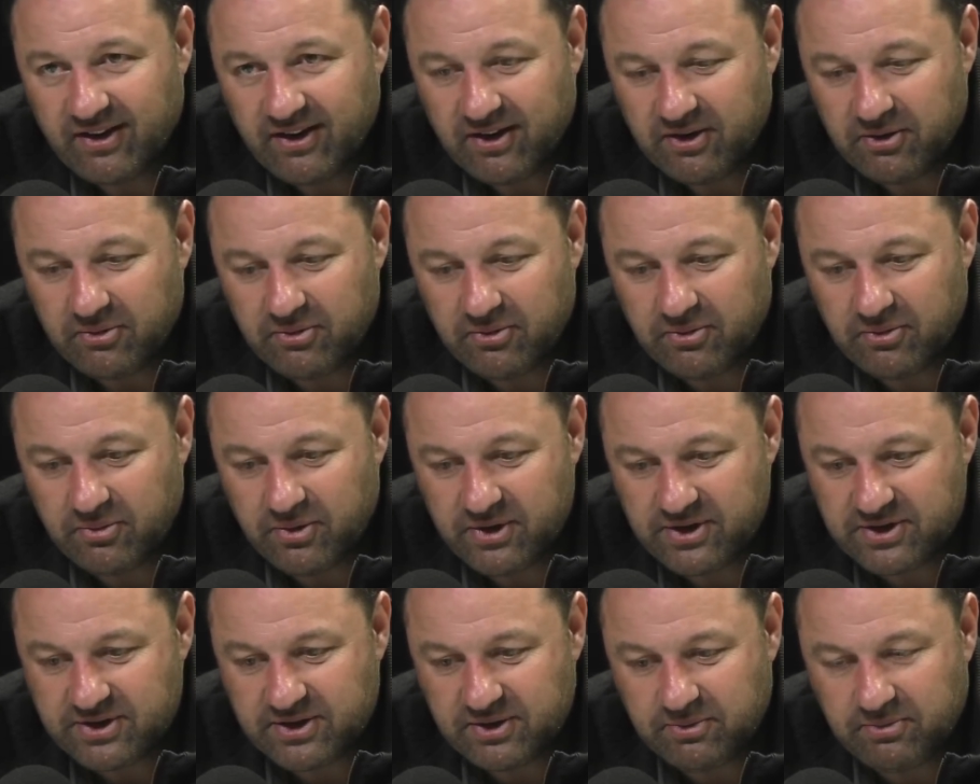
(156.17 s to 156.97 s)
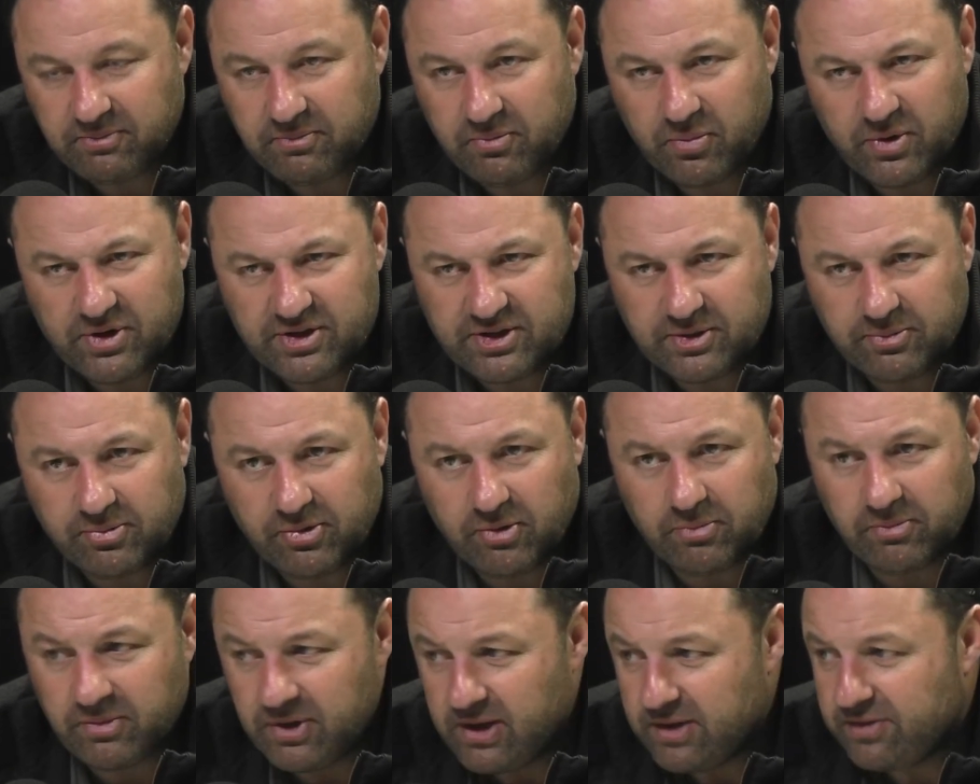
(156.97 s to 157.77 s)
Where's the
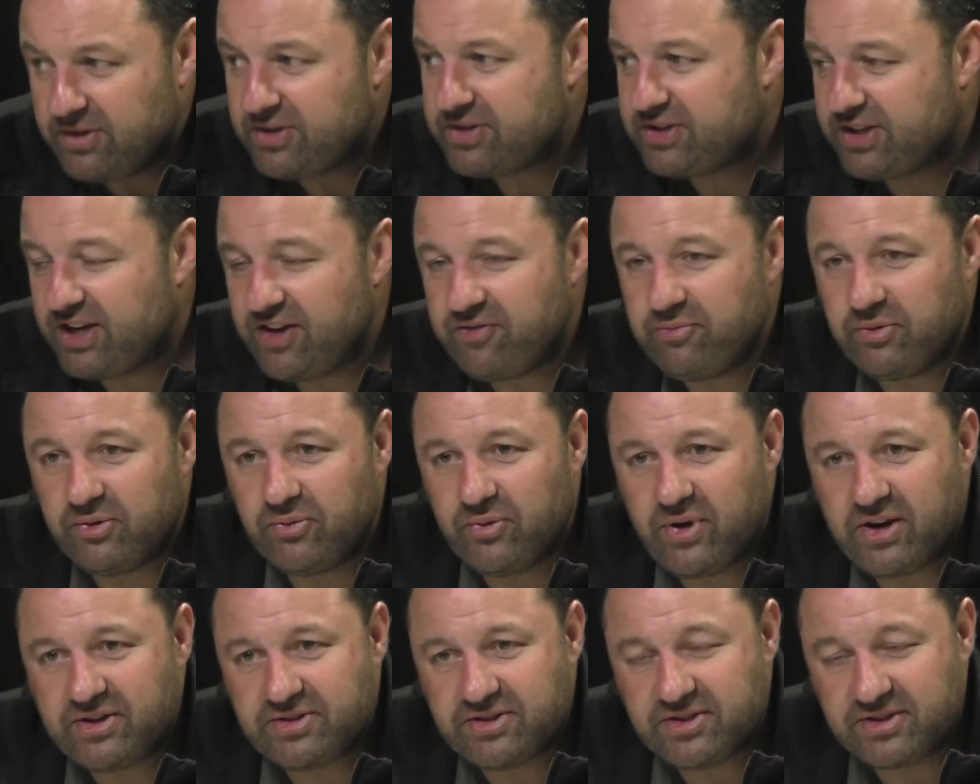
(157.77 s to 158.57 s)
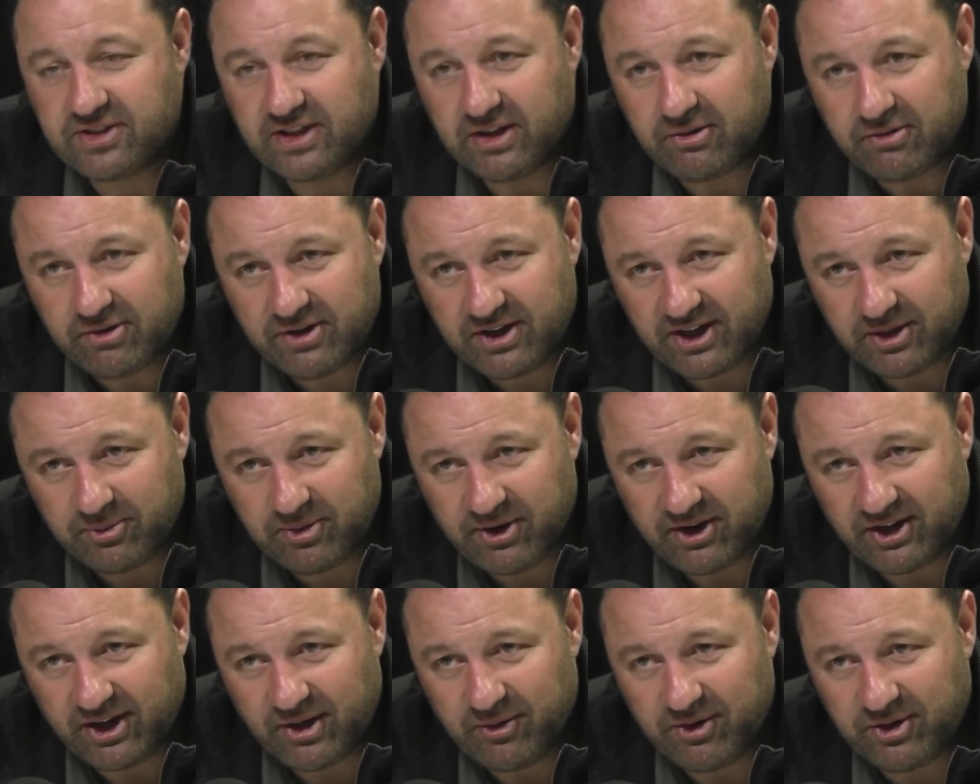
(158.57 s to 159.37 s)
problem? This government waxes lyrical
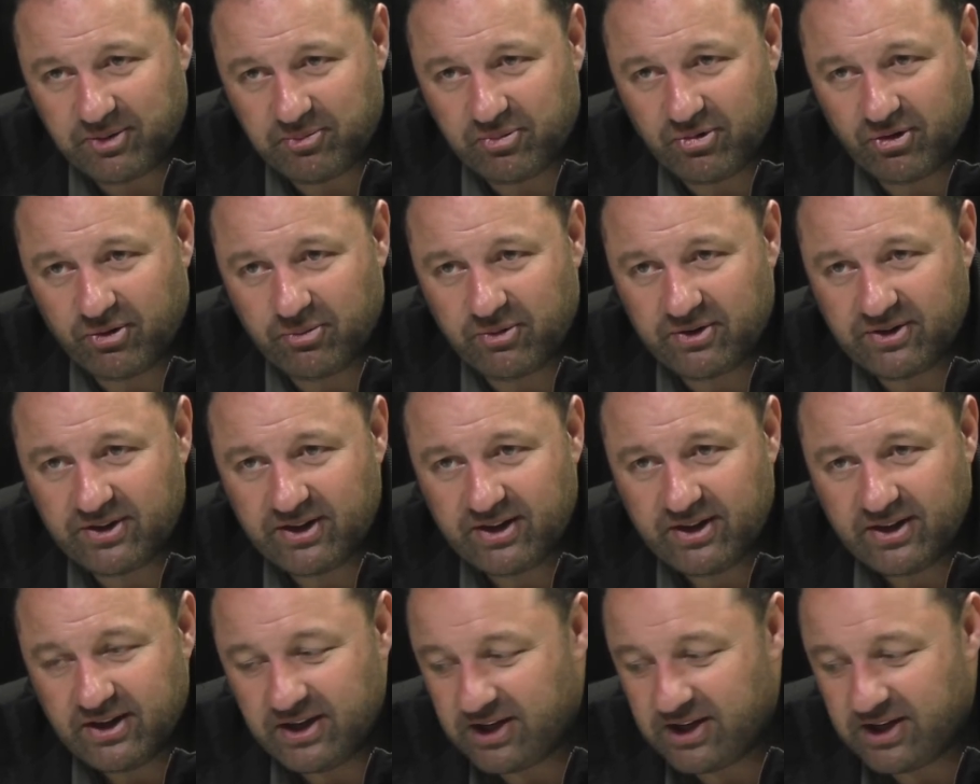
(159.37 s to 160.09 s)
about low unemployment.